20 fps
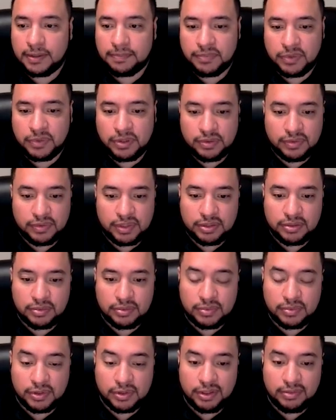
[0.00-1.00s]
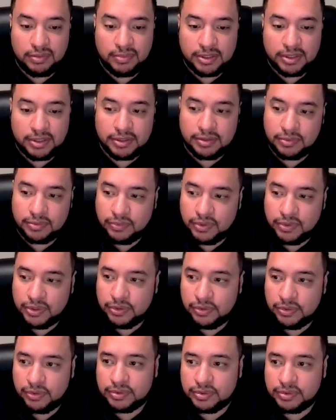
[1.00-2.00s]
You don't need to worry about it when you
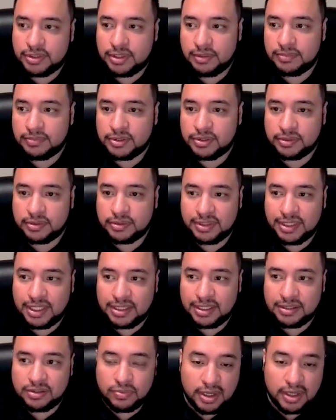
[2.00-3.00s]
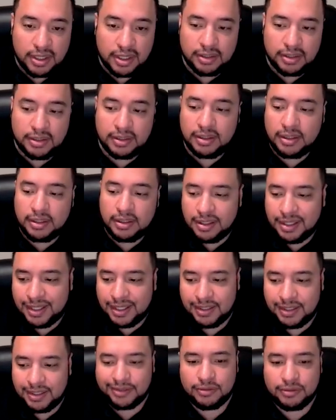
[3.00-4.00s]
use them. So that's why I
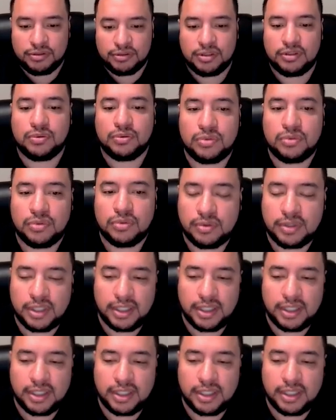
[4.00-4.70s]
like using Google.